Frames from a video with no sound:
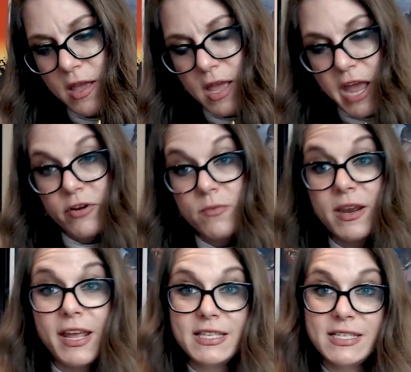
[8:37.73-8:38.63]

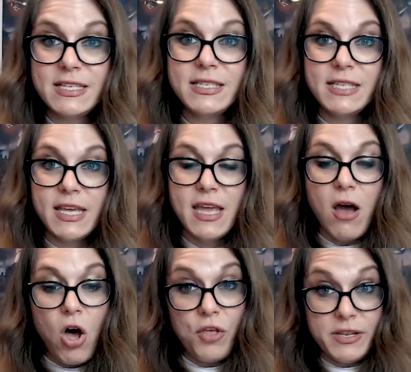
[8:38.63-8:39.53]
everybody gets to see
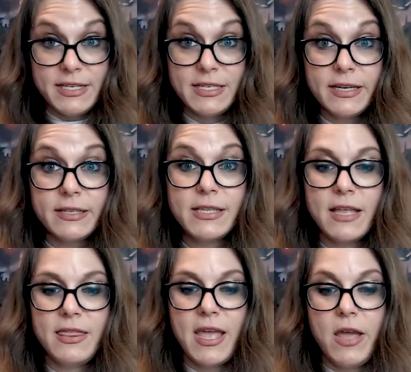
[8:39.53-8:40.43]
all the details
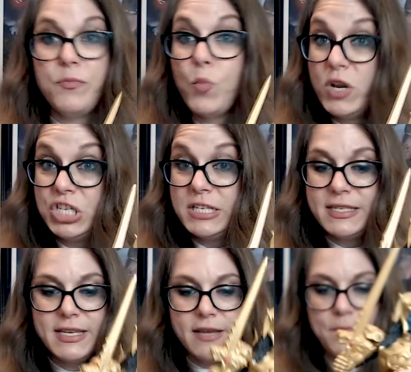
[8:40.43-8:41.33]
that they wish to
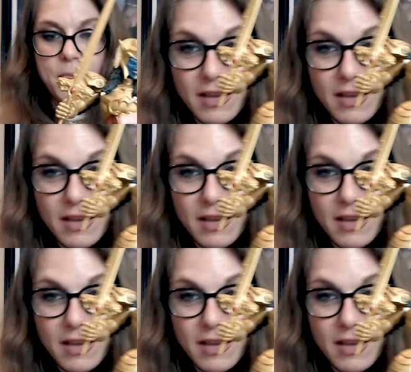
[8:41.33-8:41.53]
see.